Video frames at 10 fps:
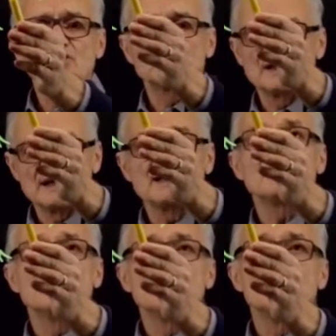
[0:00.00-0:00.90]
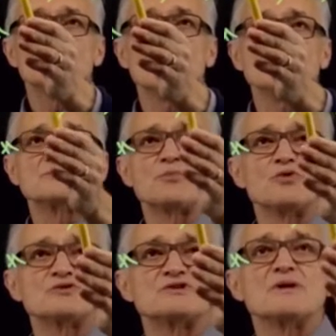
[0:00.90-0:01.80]
t
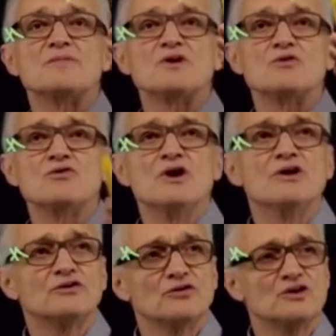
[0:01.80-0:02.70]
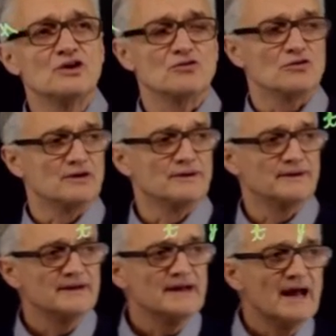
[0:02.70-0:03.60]
transports the mu to nu.
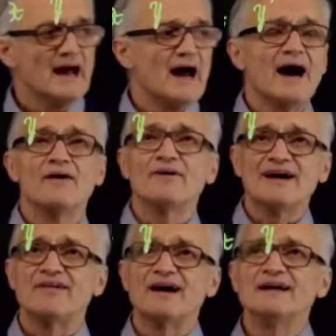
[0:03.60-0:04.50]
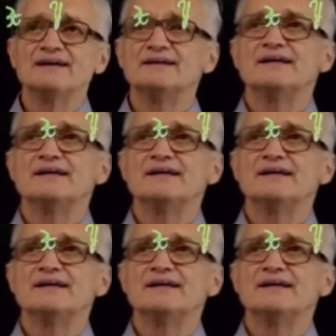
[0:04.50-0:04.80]
However,